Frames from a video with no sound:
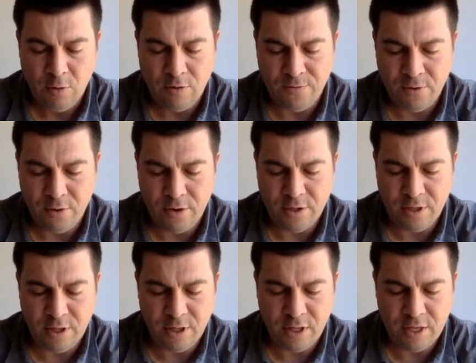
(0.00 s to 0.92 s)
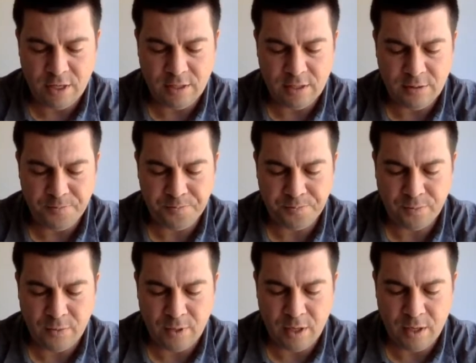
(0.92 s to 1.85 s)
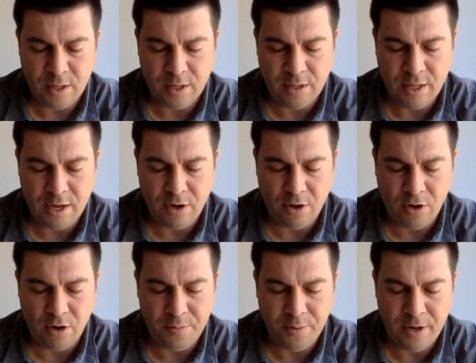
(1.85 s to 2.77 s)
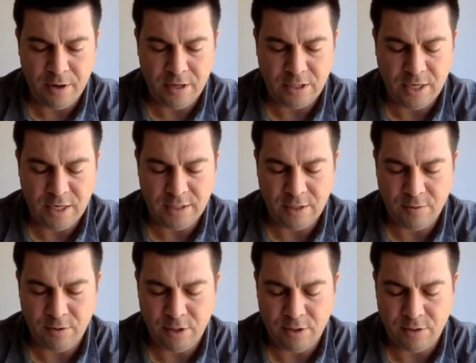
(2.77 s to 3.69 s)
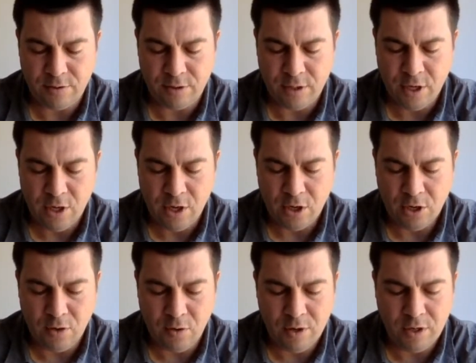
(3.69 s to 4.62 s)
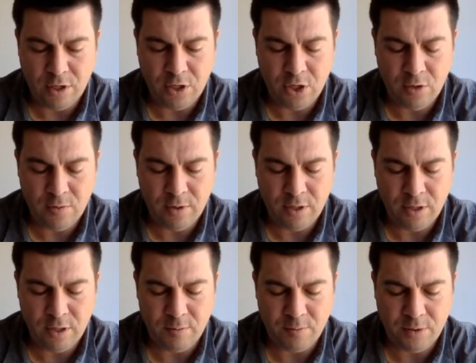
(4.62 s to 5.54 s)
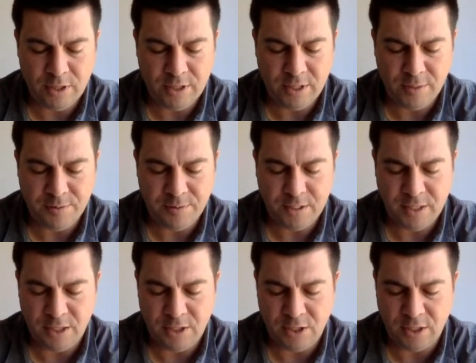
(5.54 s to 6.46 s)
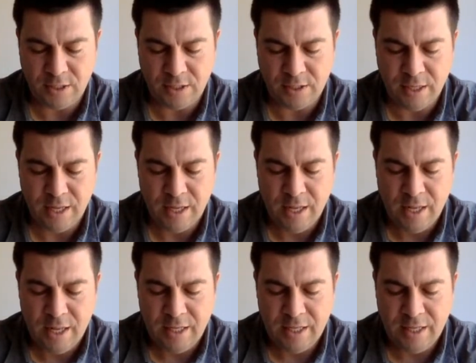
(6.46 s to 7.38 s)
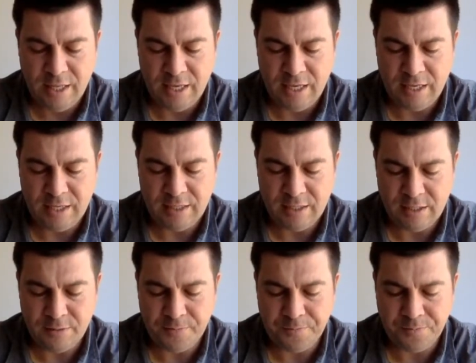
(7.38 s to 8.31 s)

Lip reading: referring to the things that all perish as they were used, according to human precepts and teachings. These